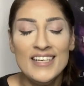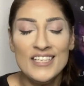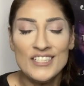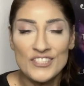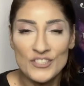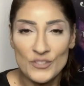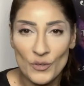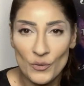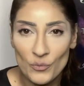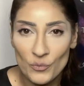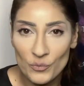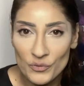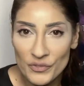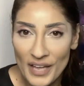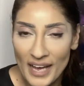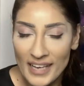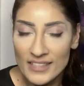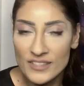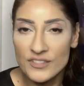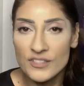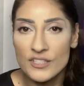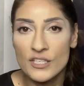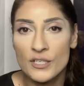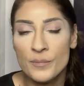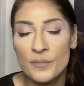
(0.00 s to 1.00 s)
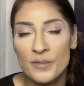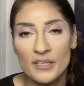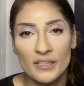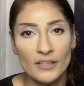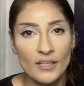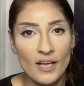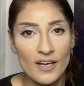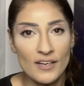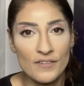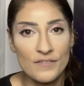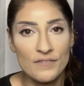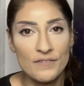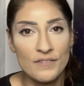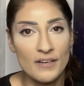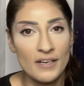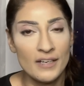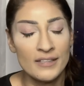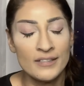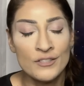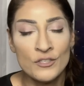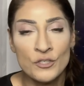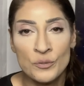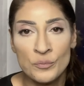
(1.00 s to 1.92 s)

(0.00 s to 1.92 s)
So that's going to be a lot of fun.